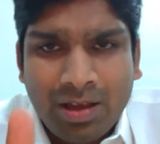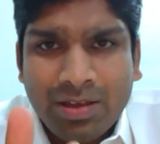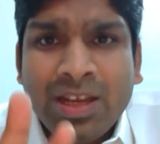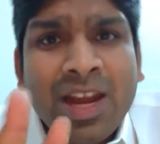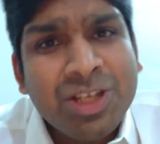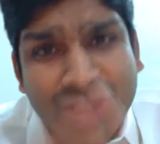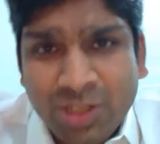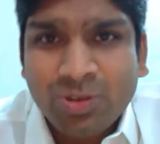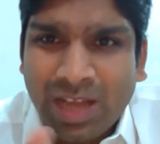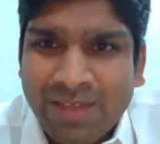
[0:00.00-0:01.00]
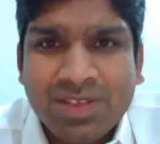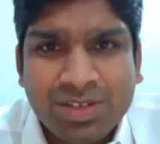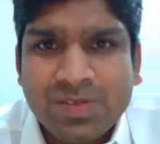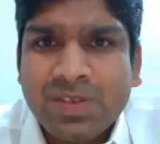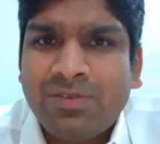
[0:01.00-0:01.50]
in addition to the live
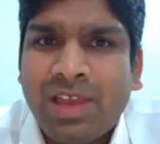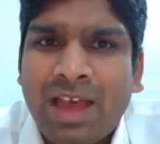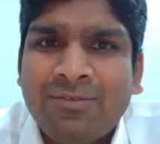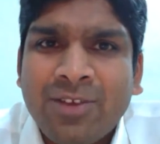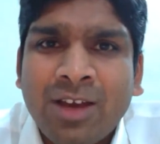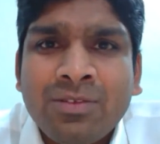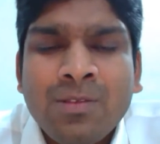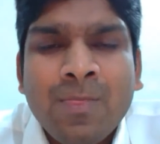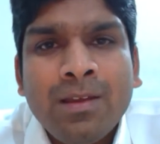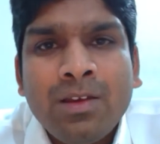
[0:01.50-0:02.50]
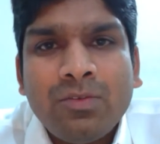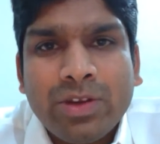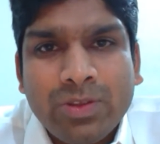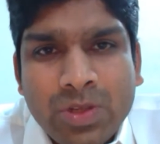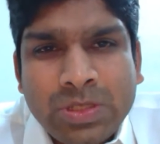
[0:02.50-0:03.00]
sessions that we have now,
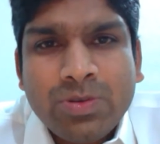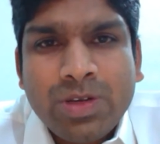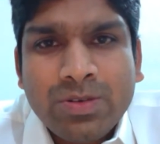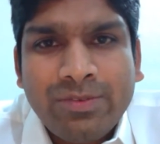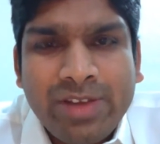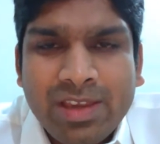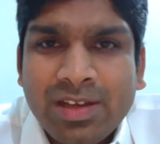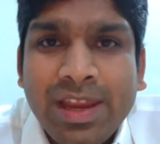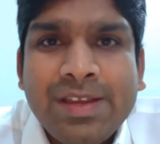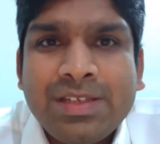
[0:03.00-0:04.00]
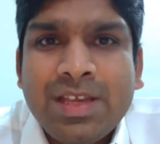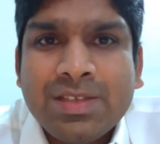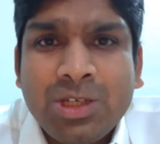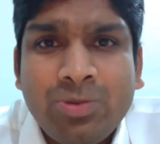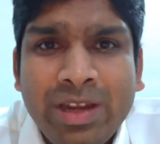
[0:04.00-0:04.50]
for those students who have taken GATE
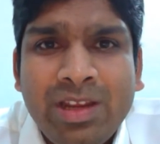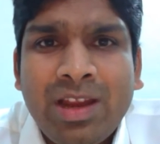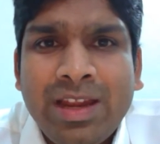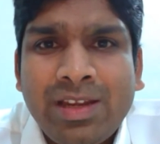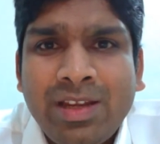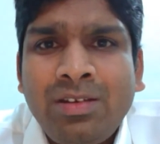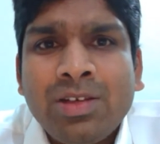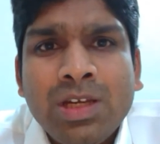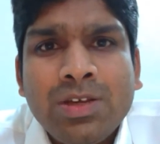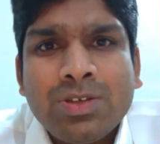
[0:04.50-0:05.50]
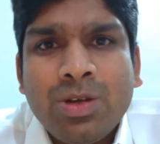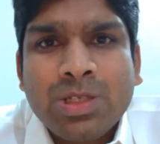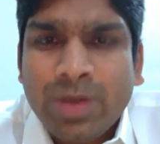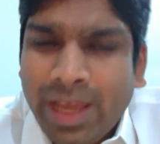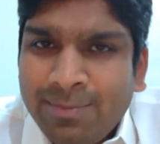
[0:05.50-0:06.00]
CSC 2019, so
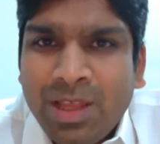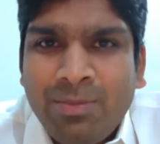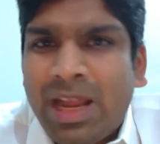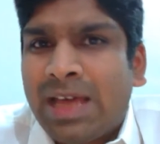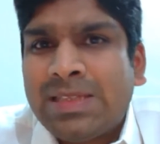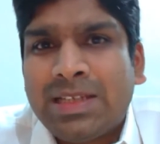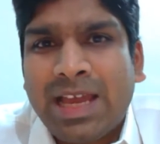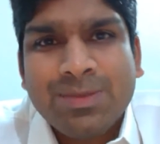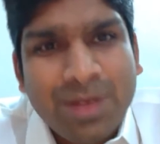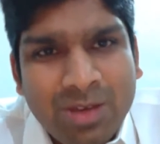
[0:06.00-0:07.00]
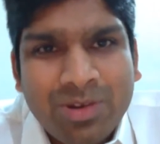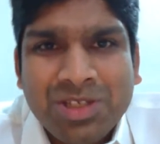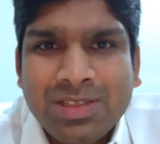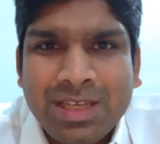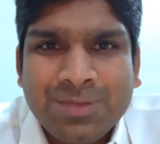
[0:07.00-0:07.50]
as to help them and answer as many
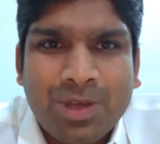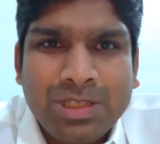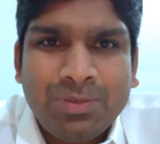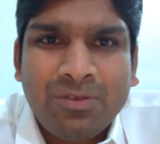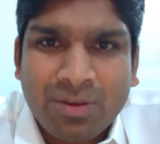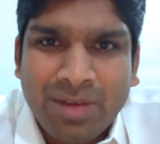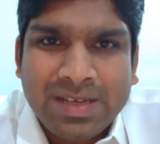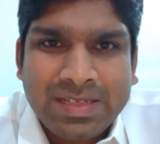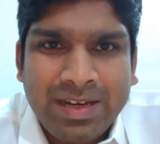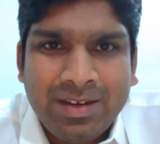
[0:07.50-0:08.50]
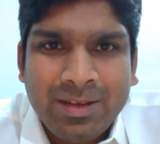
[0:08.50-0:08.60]
questions as possible from our side.